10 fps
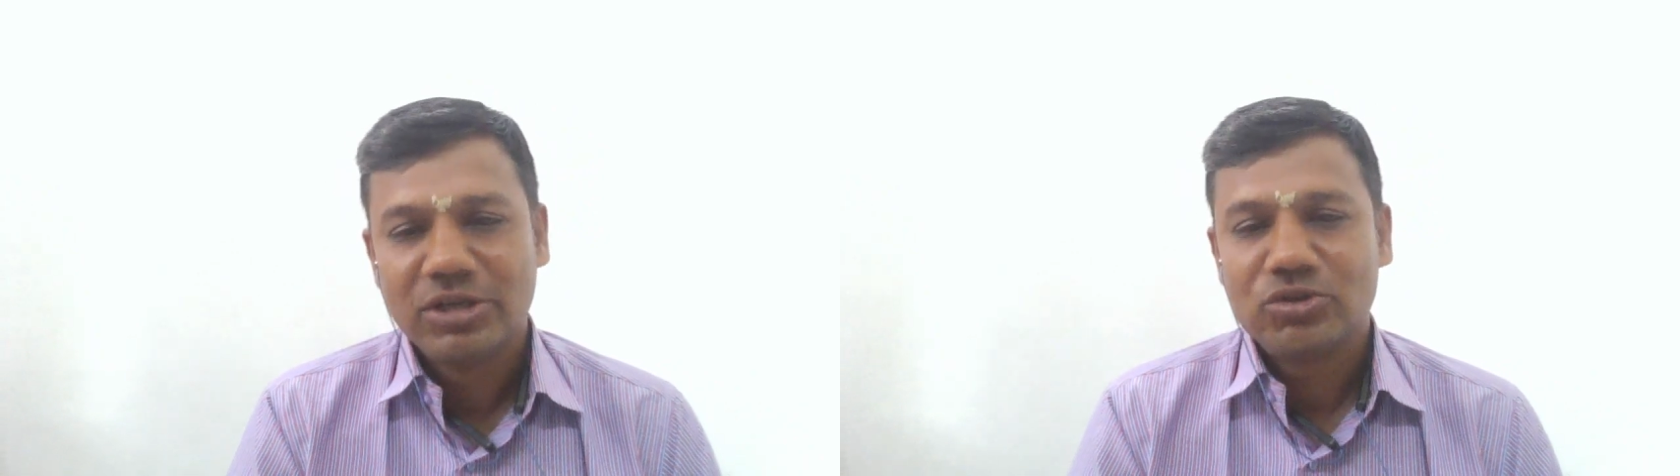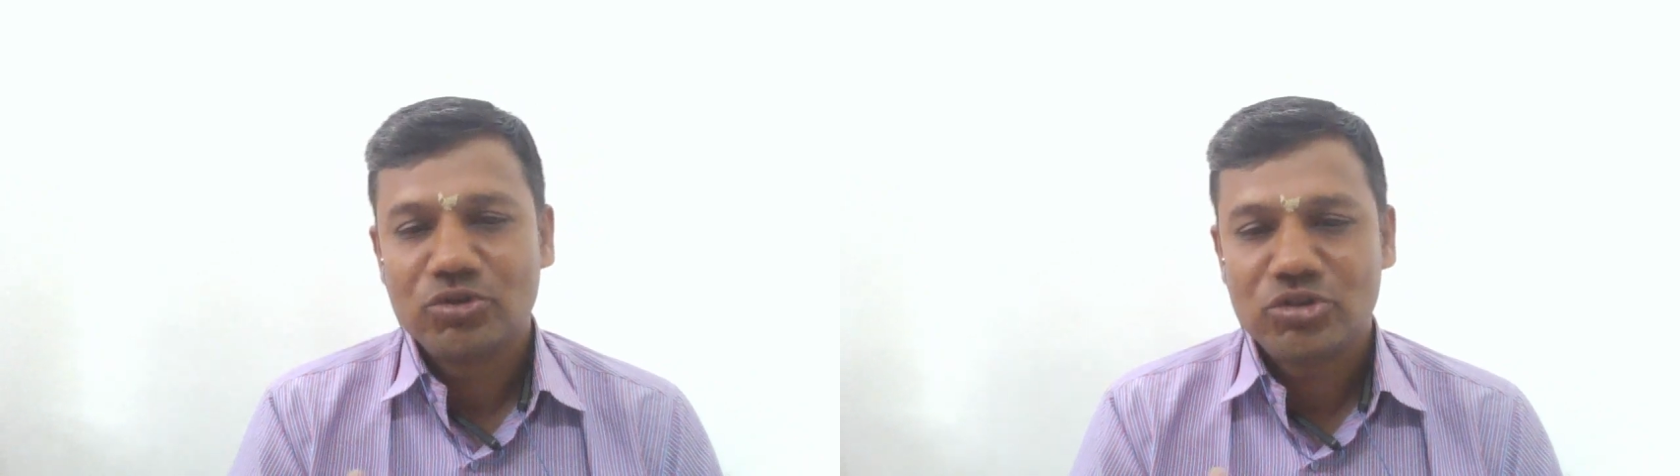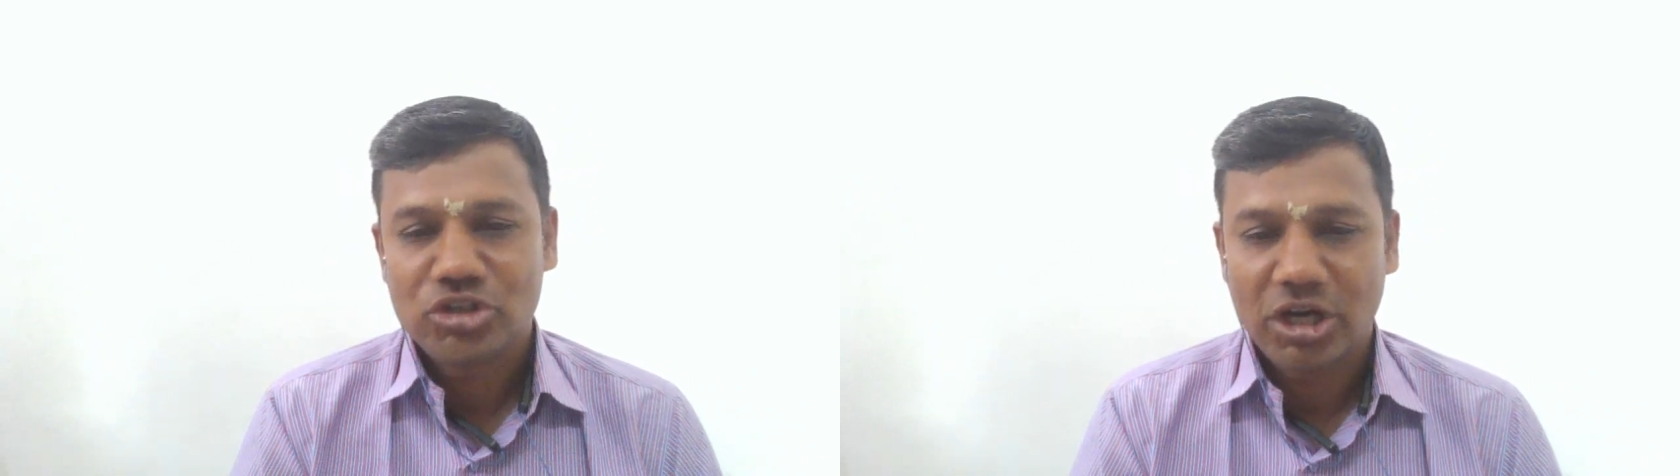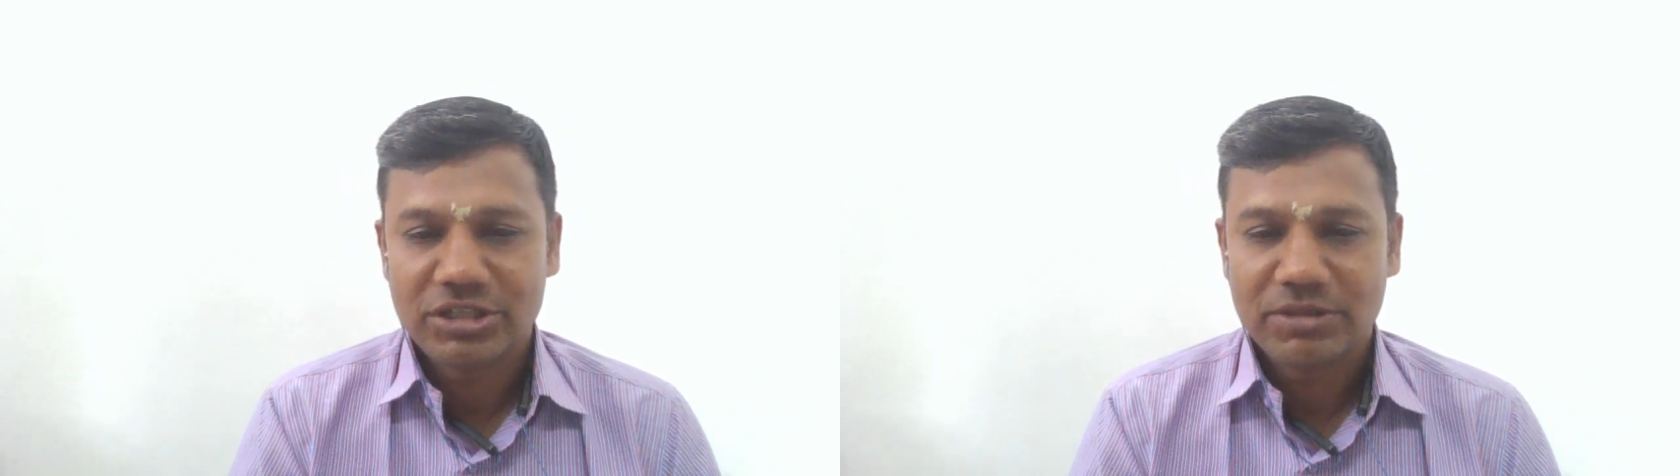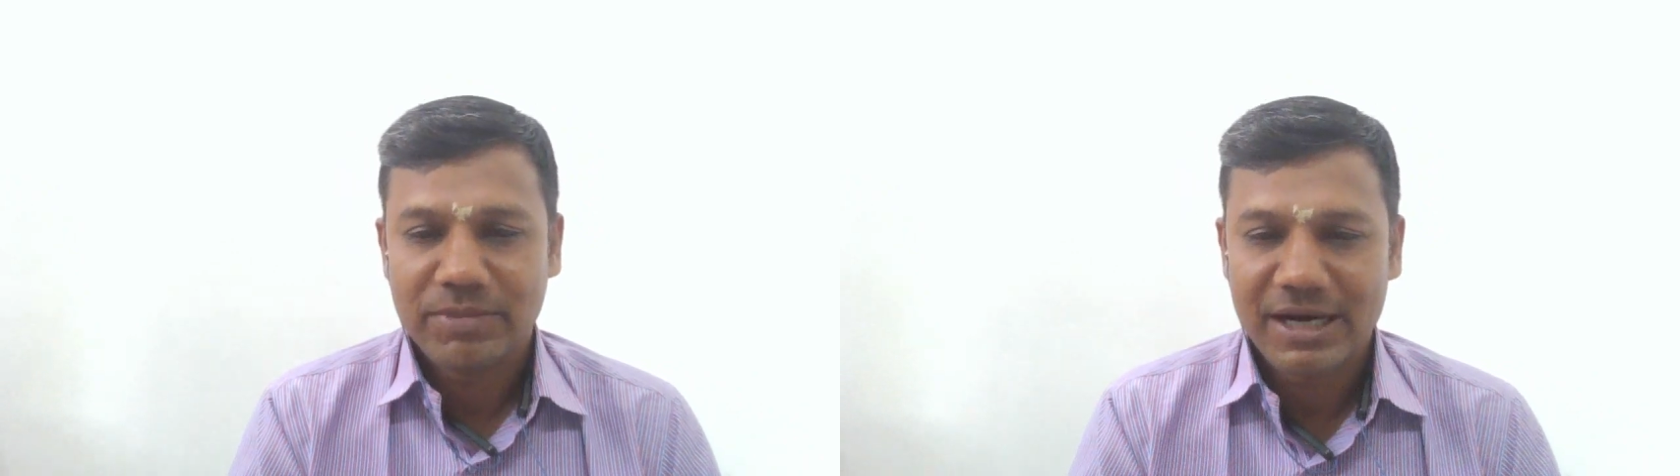to
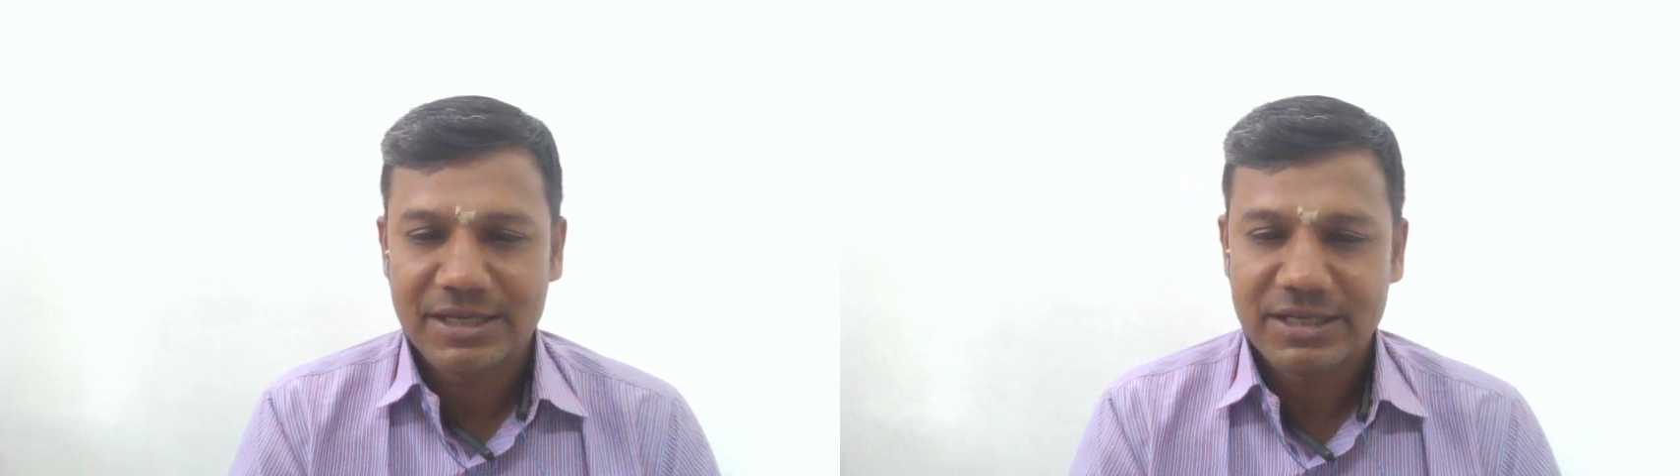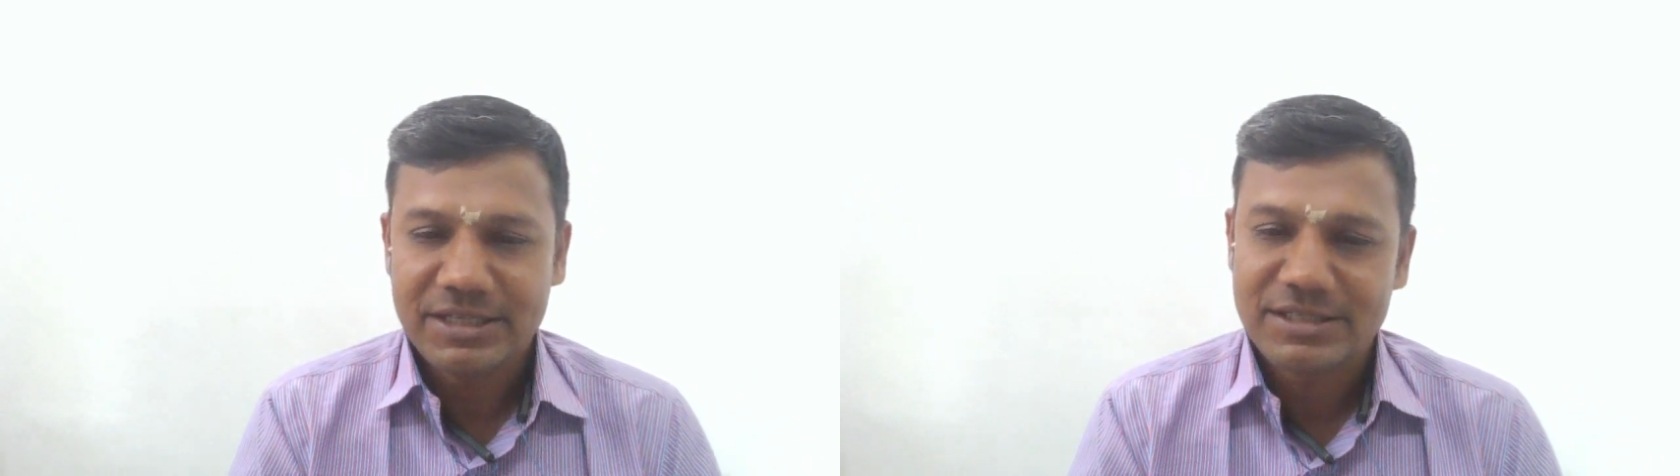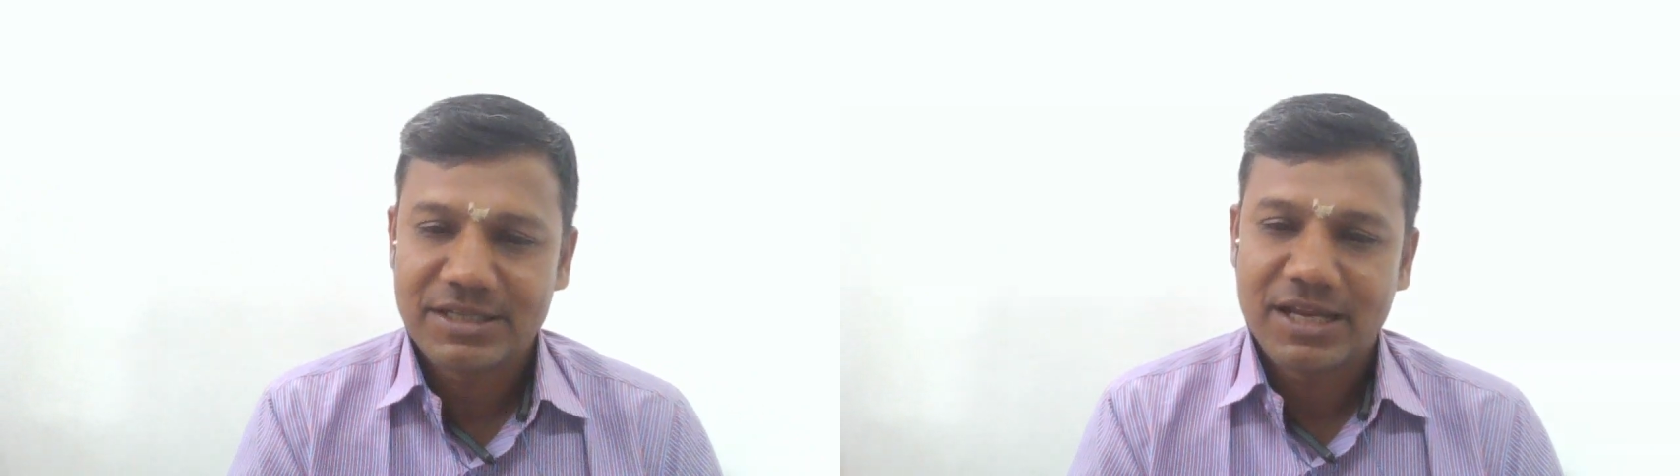charge the batteries